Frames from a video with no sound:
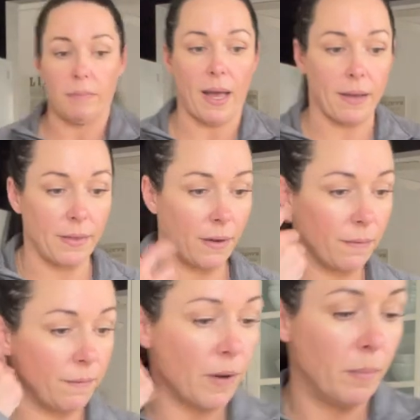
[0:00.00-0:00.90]
back there
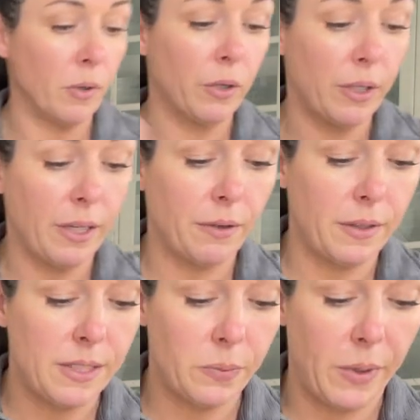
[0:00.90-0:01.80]
from earlier
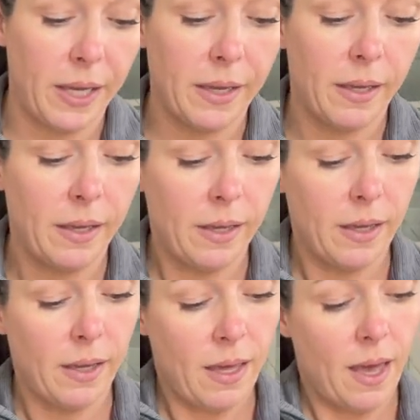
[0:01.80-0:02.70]
this week.
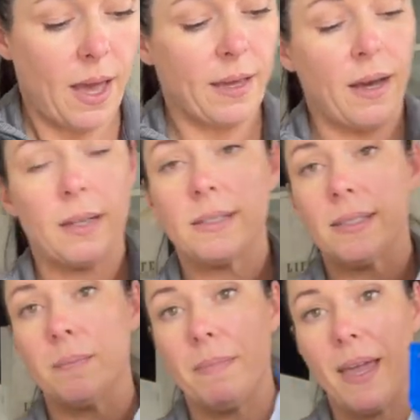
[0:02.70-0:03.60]
I got
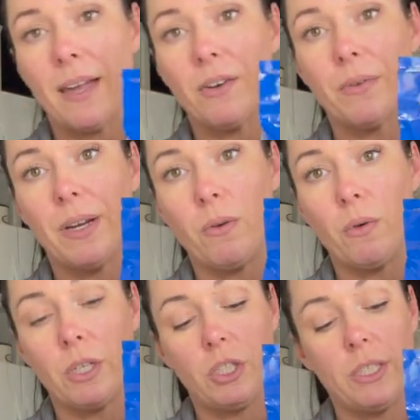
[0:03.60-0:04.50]
some mandarin
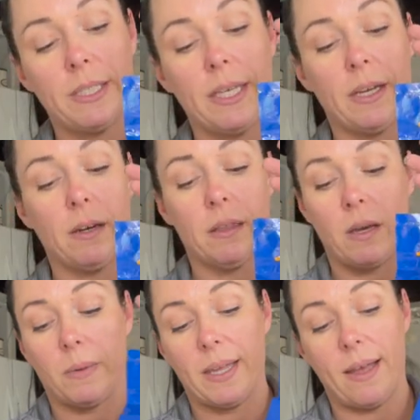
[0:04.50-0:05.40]
oranges here.
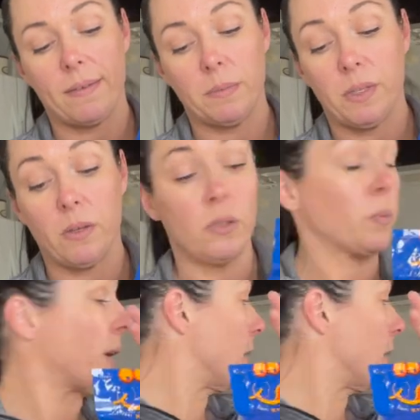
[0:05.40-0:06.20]
Thought we could have some of those. We